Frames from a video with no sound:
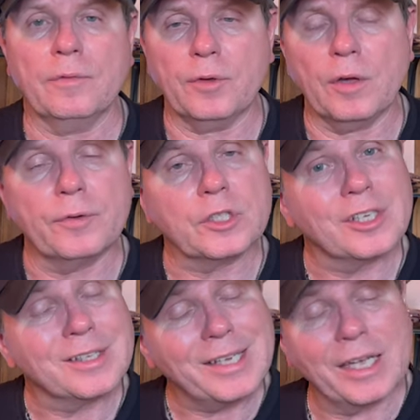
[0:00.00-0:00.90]
if it's
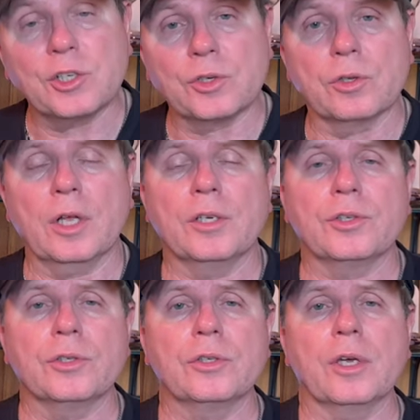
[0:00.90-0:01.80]
intentional, I
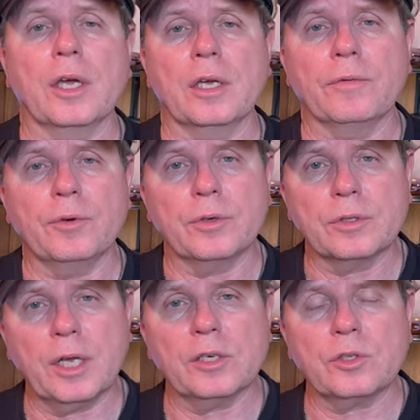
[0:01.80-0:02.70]
should say. If you're
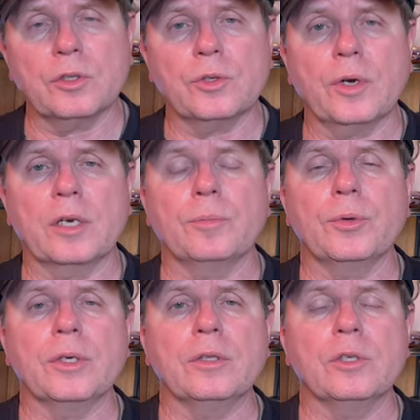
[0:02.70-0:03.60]
intentionally trying to
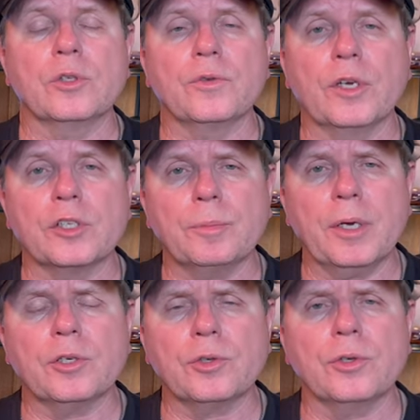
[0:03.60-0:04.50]
breed these fish,
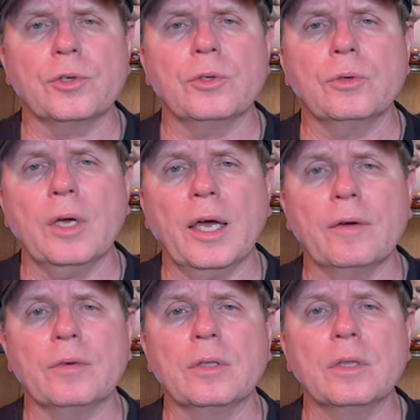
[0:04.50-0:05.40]
make sure you
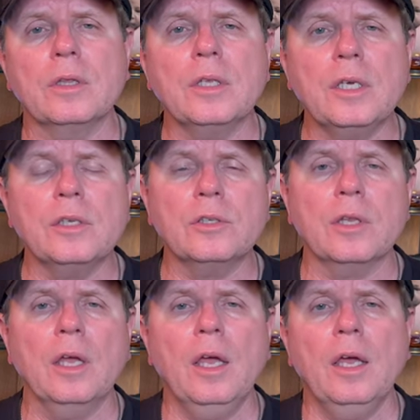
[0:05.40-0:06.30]
have at least
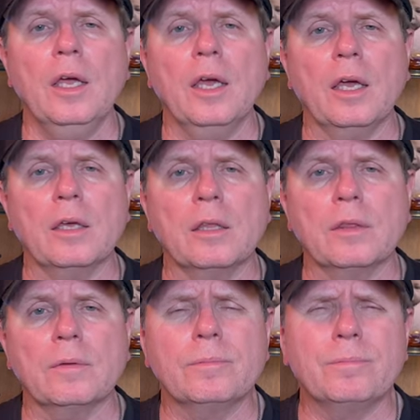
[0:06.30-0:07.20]
a
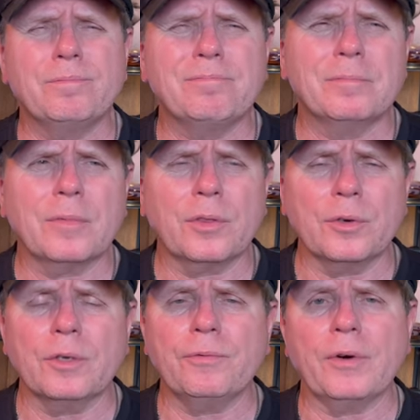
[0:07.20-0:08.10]

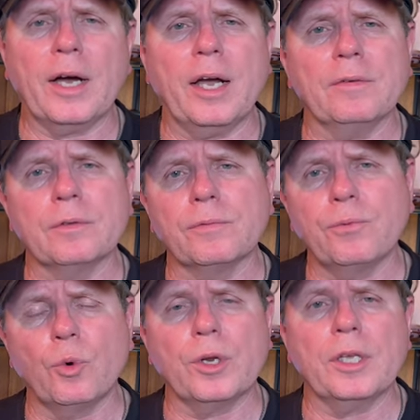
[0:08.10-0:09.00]
35 to
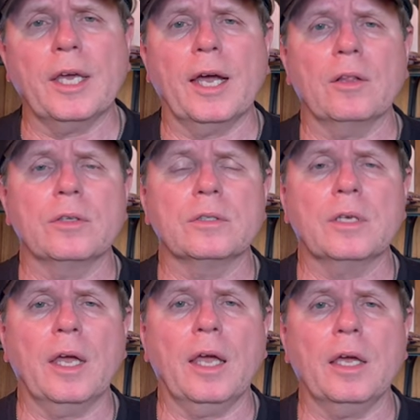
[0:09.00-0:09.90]
40 gallon
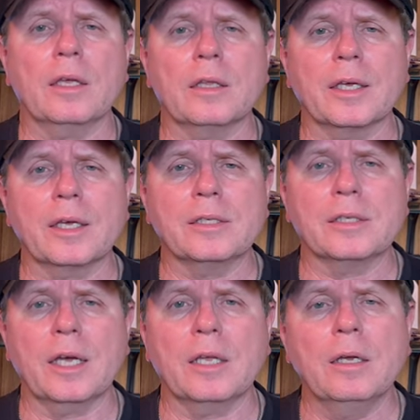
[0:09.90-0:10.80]
tank. Like I
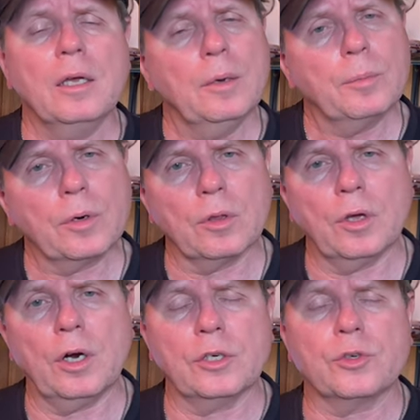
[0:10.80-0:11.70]
said, put a
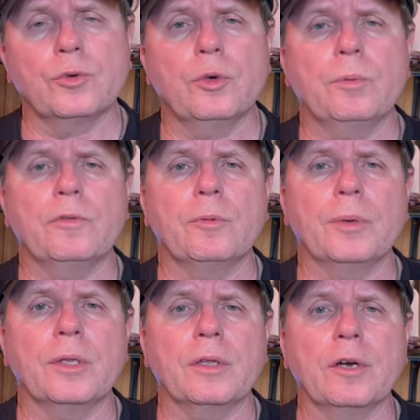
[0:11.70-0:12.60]
large group of them
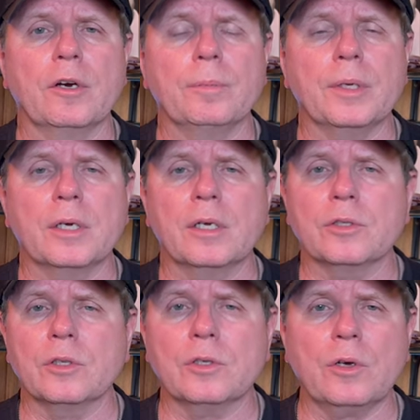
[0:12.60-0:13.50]
in there because
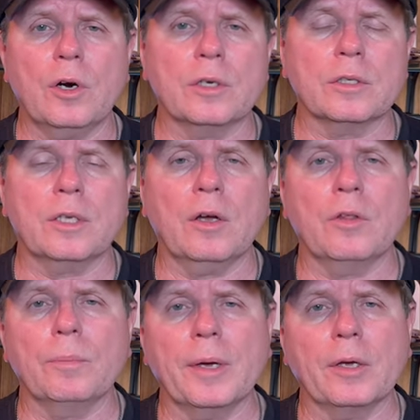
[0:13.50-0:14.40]
it's hard to tell
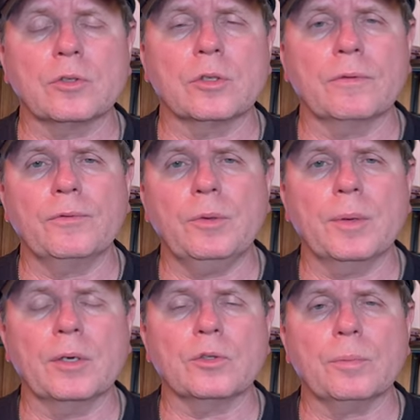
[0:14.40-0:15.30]
the males and the
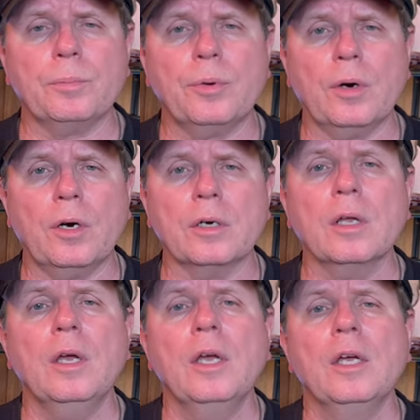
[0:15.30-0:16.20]
females apart.
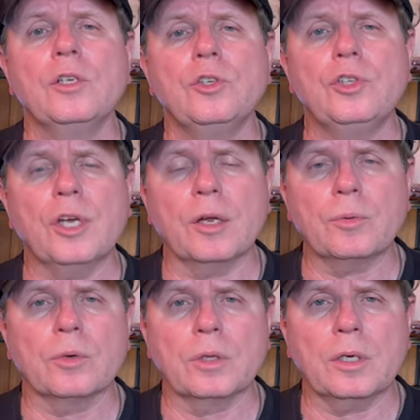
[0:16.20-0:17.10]

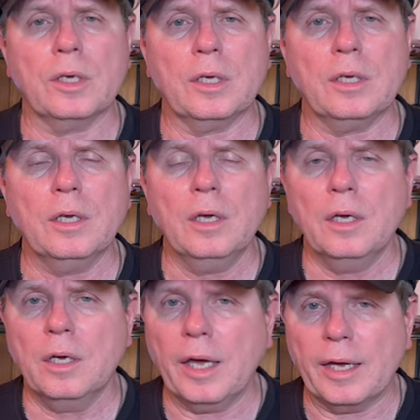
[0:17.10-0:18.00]
Generally,
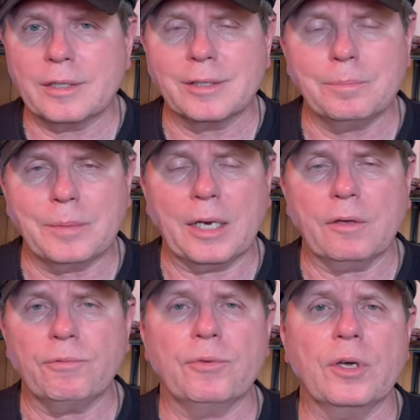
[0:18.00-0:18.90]
as in many
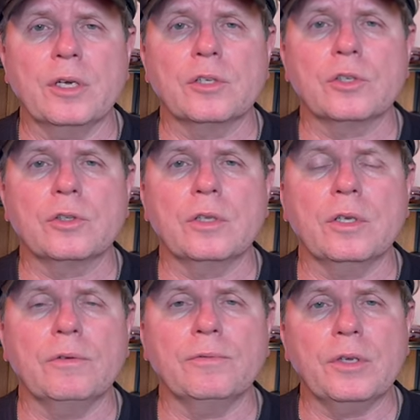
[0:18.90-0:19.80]
fish,
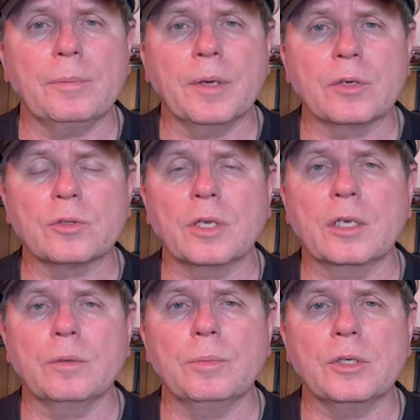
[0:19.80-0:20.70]
the females
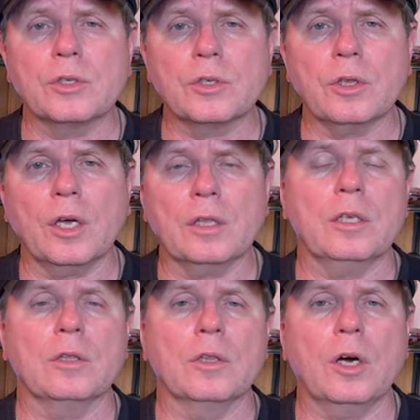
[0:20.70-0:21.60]
tend to be
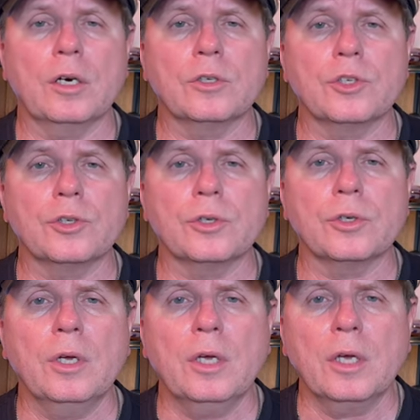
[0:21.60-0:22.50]
slightly larger
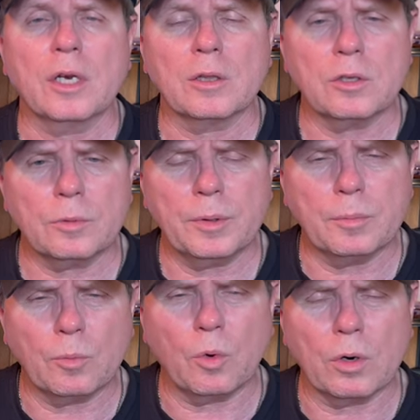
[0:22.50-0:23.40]
and a little bit
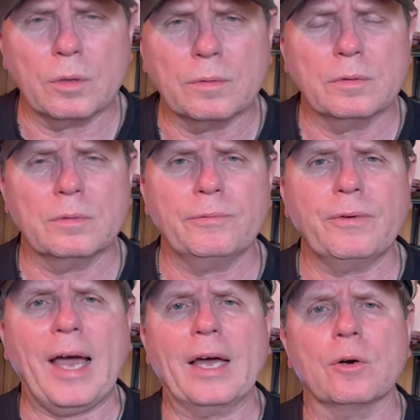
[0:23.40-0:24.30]
more
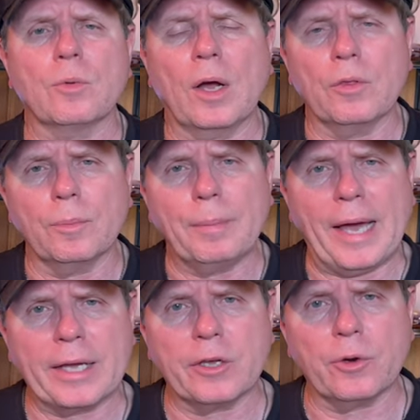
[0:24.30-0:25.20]
fat around the
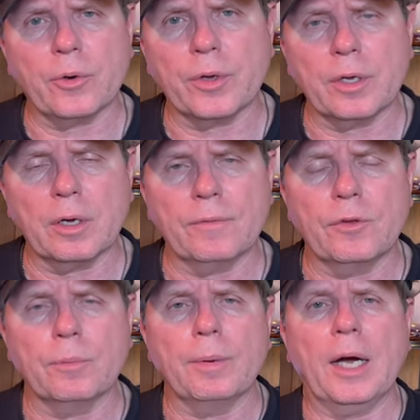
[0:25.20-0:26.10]
back area of
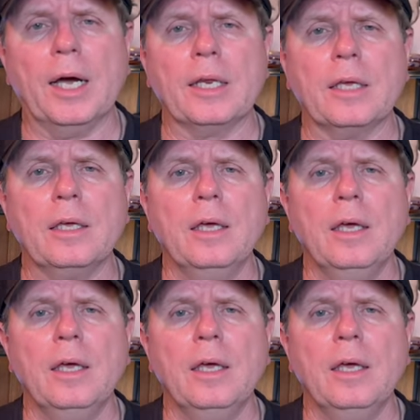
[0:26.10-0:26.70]
their body,